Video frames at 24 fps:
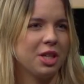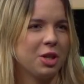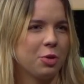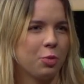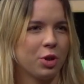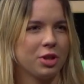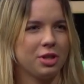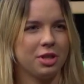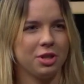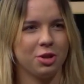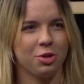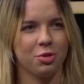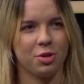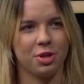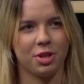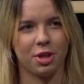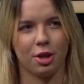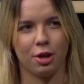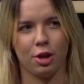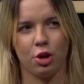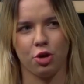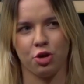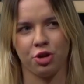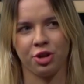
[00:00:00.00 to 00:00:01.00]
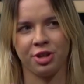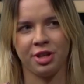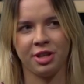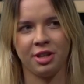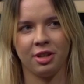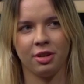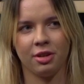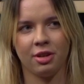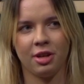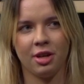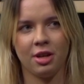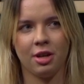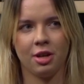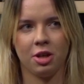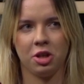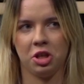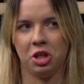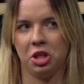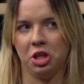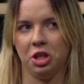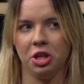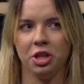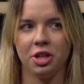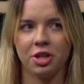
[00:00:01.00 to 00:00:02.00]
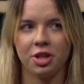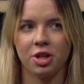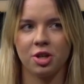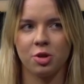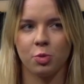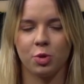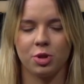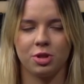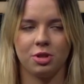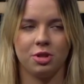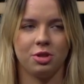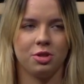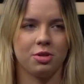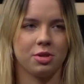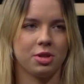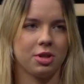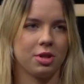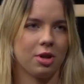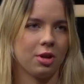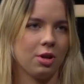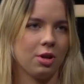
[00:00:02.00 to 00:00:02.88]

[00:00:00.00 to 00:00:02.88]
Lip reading: What did you start learning here? What did you start